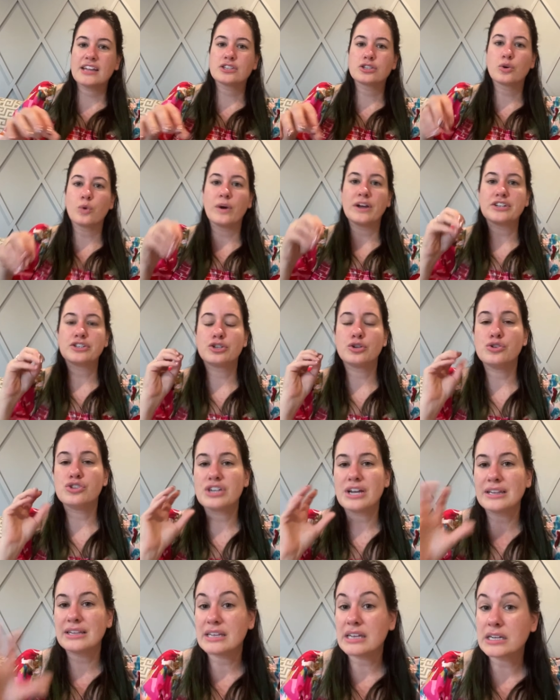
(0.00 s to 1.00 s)
It's going to
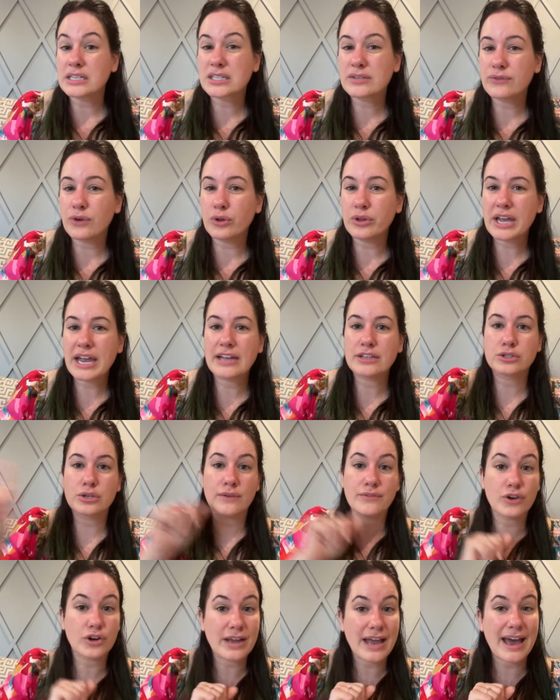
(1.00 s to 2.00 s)
gently exfoliate.
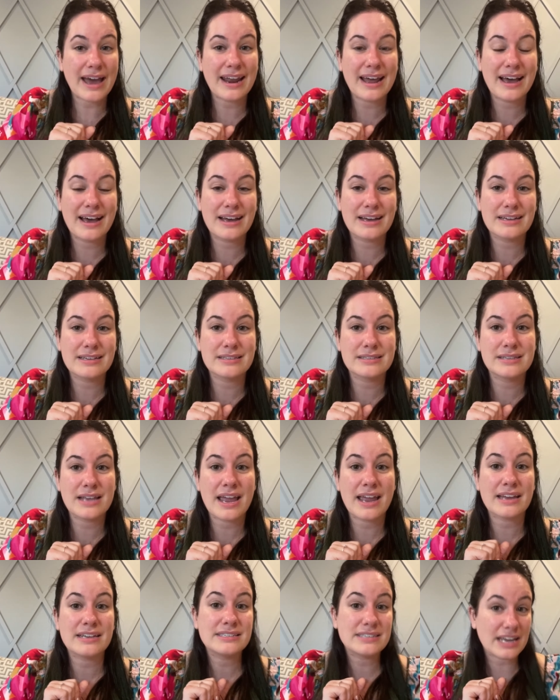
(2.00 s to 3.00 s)
So if your cat has
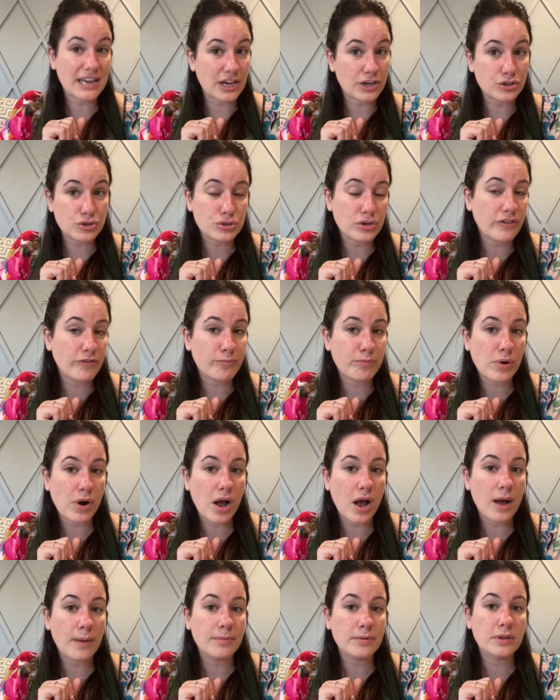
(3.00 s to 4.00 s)
a dandruff
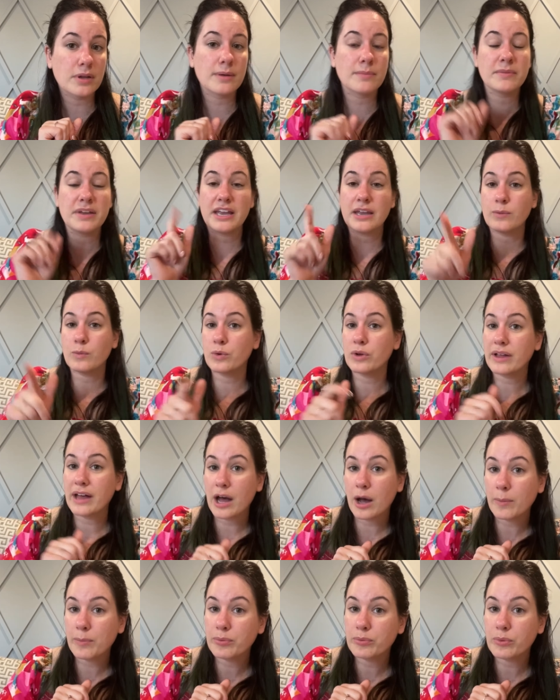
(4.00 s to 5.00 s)
problem, it will
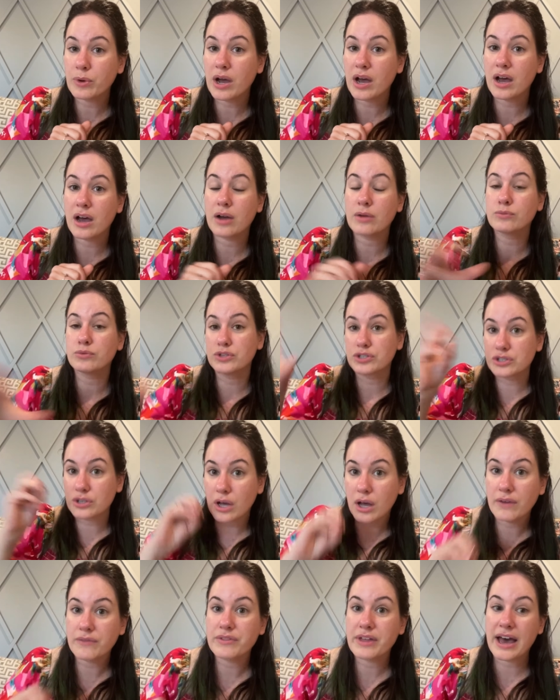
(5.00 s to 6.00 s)
help uh,
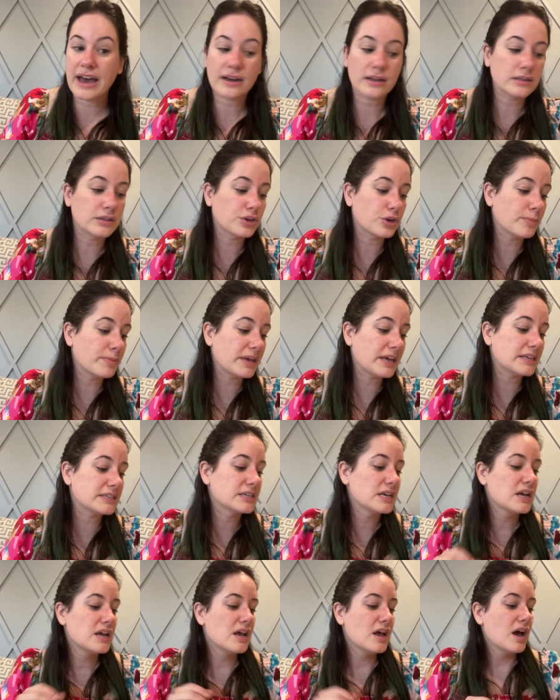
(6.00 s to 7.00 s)
resolve that a little
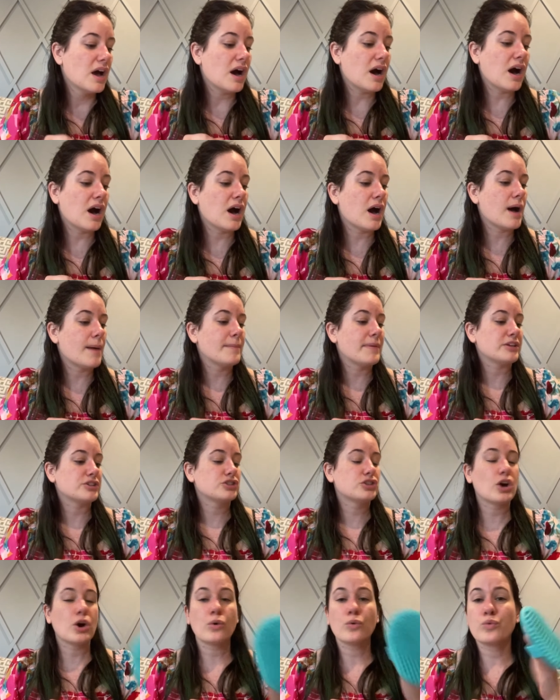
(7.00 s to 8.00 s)
bit. Um,
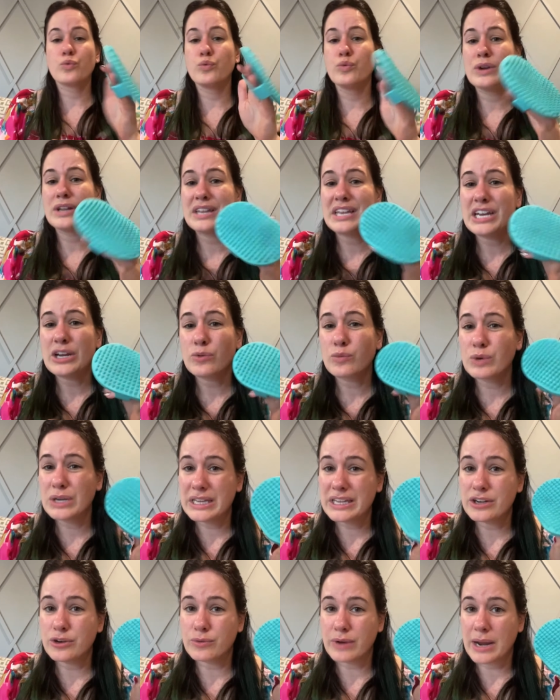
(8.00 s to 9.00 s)
so really,
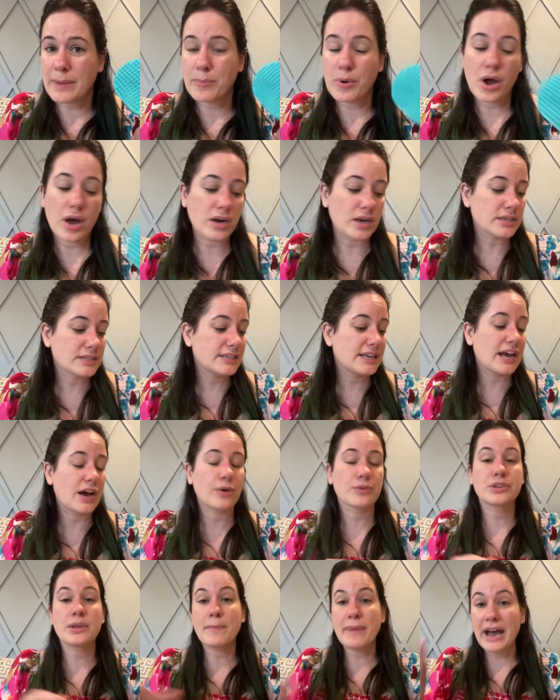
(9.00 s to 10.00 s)
really great product.
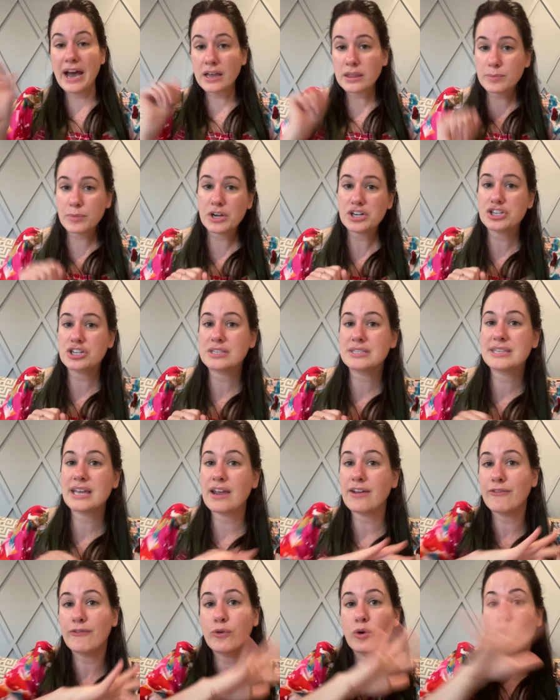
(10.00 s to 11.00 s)
Now, the bath brush is
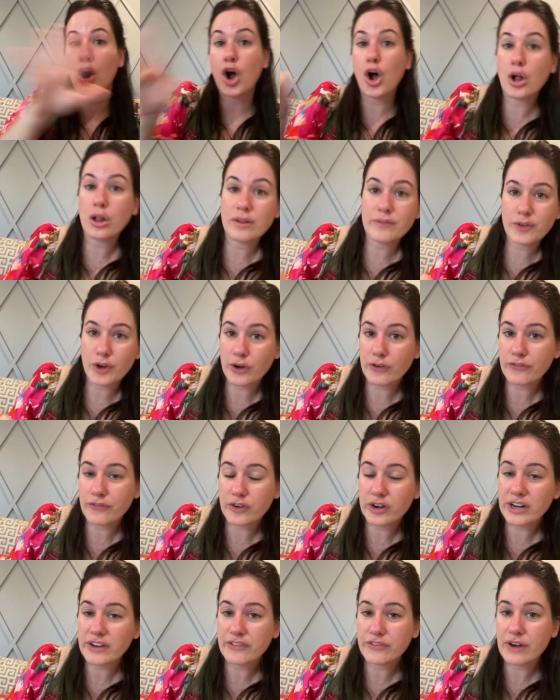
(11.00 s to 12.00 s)
safe for all of your
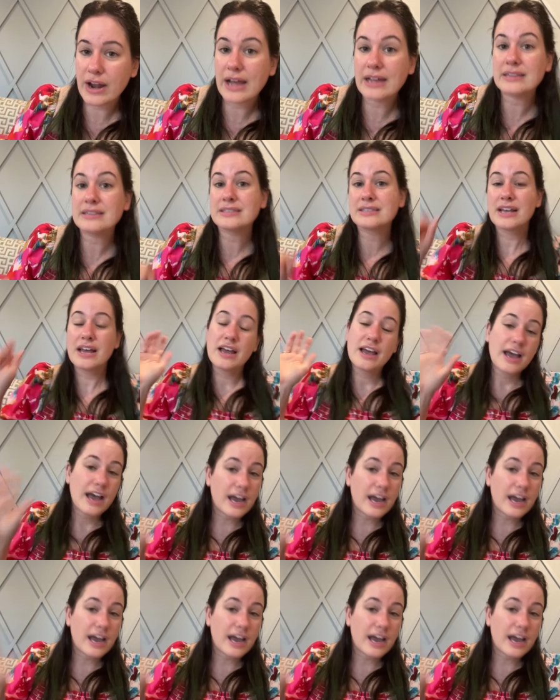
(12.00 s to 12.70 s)
furry friends.